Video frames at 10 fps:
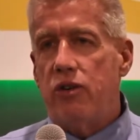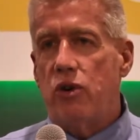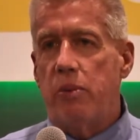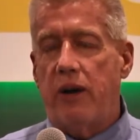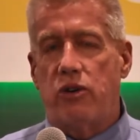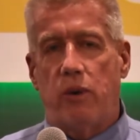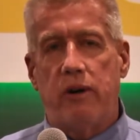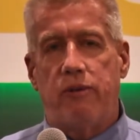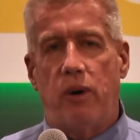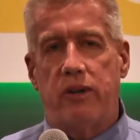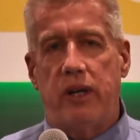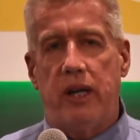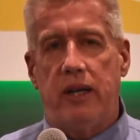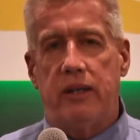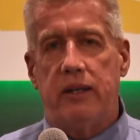to about
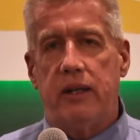2014